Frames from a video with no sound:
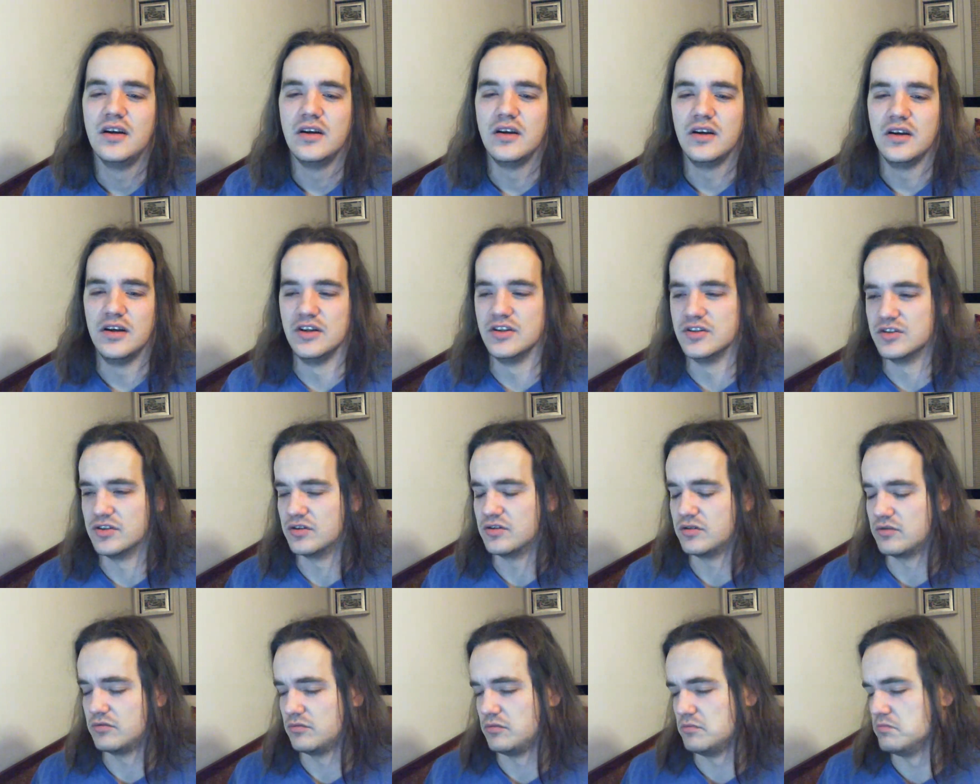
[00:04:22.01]
He's a
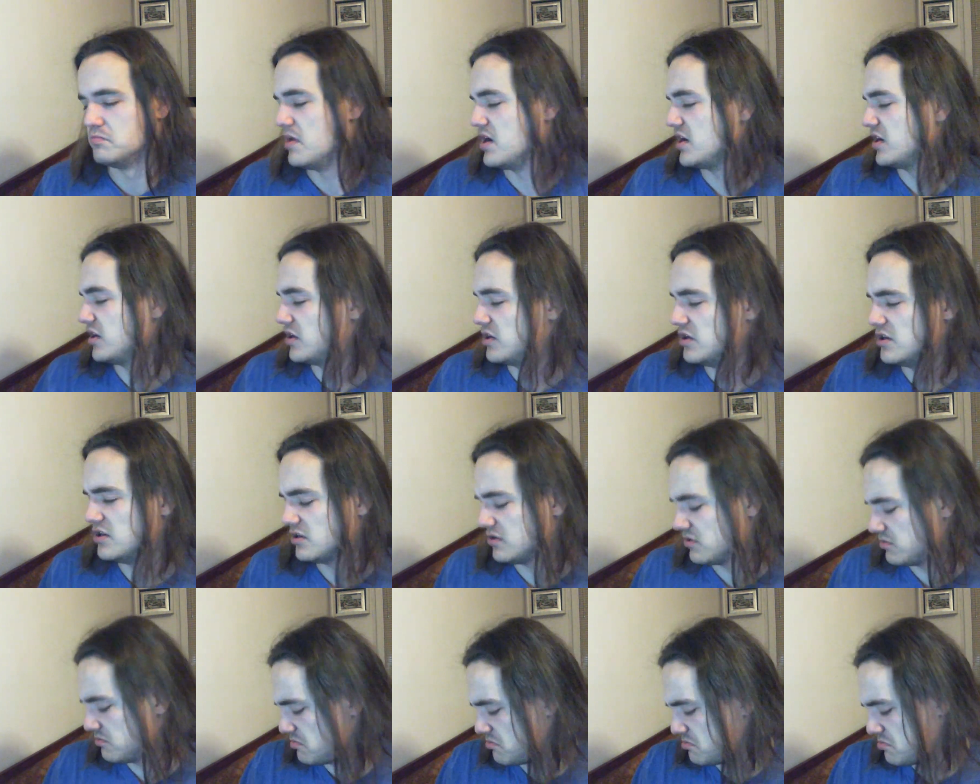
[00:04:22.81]

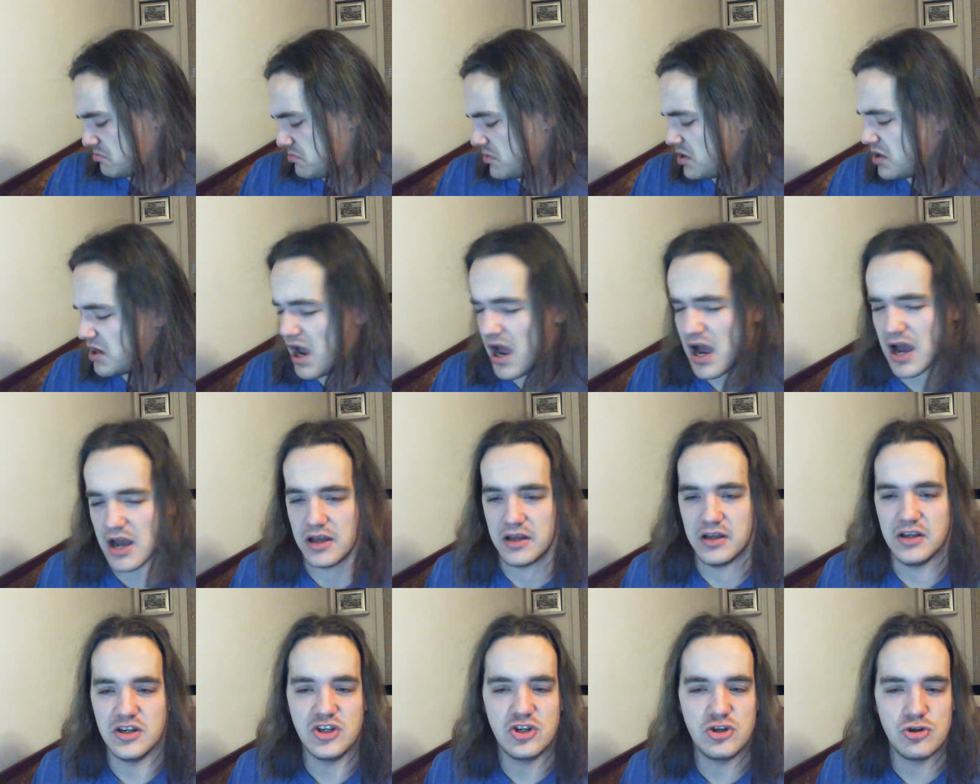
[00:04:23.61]
He's a guy.
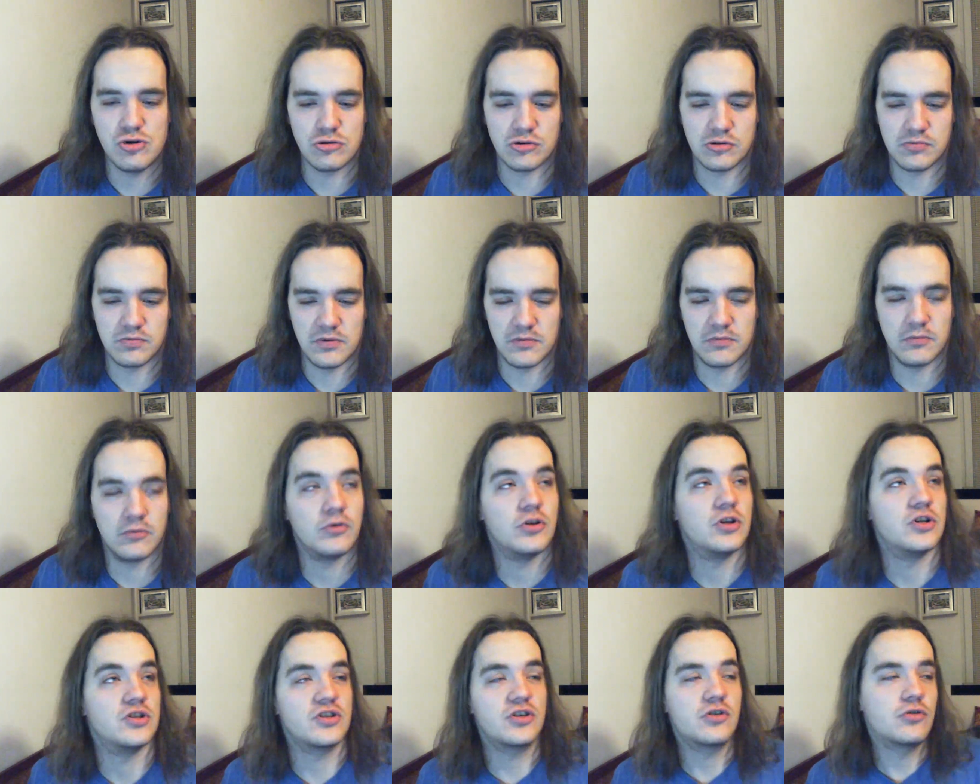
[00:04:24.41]
He shoots people.
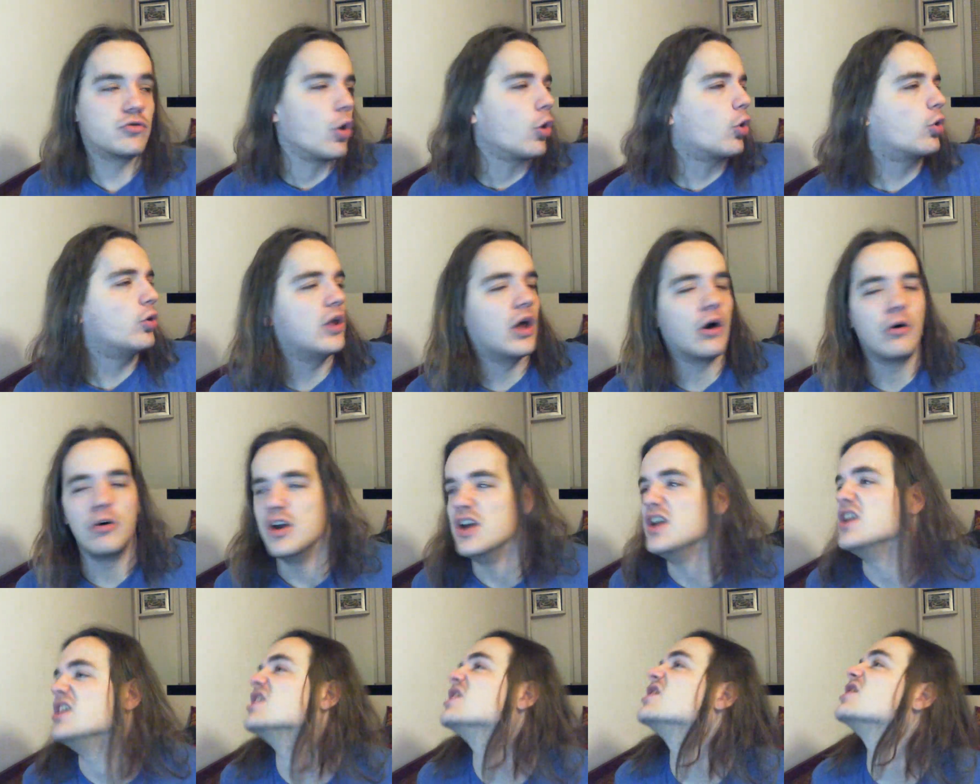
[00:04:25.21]
He's a crocodile.
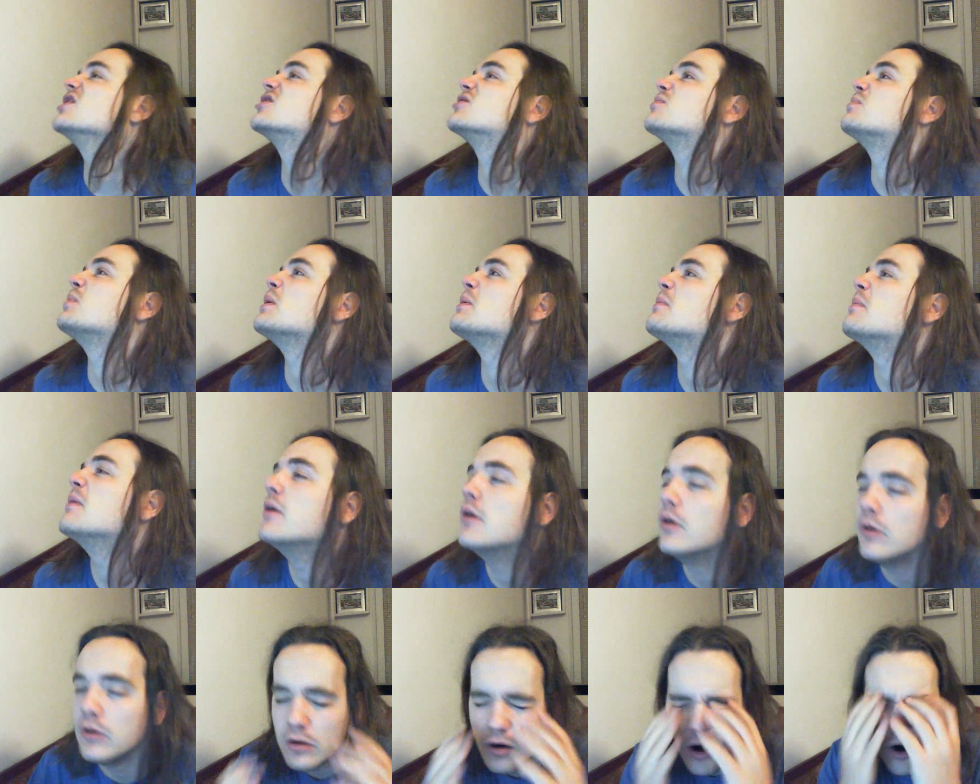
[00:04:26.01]
He eats
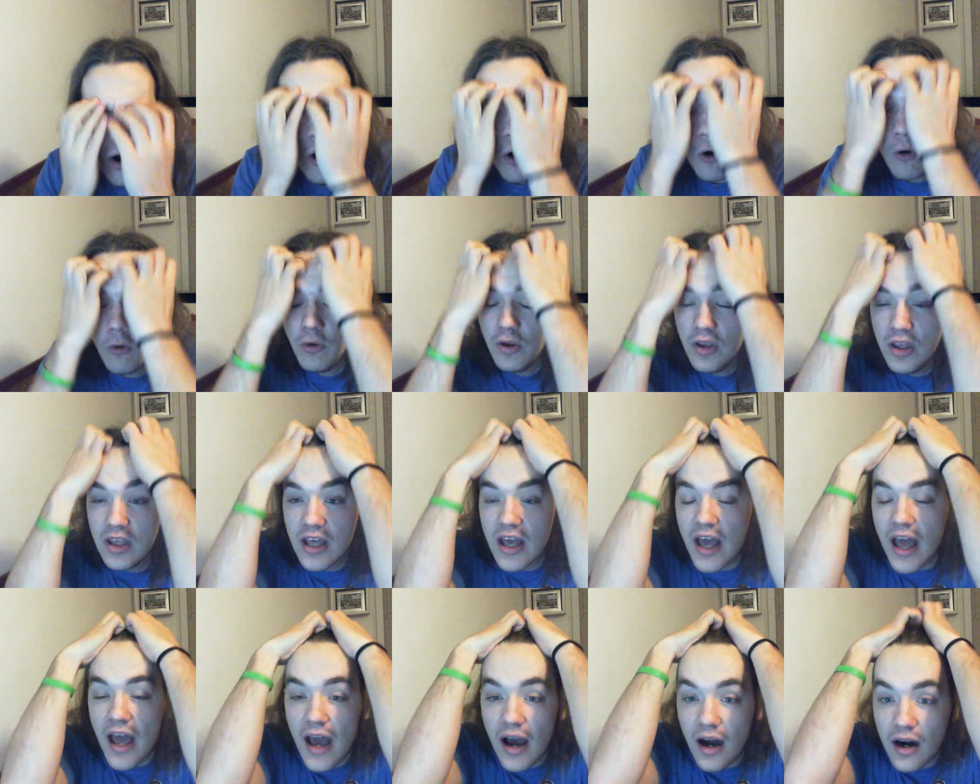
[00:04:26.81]
people. Oh
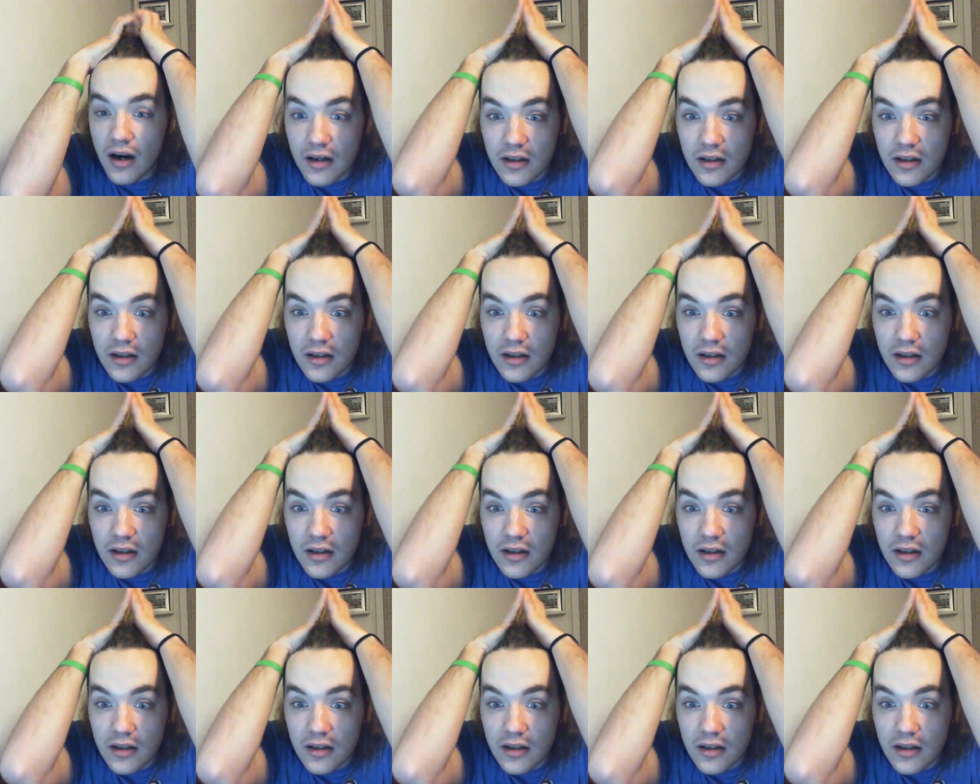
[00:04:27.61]
yeah.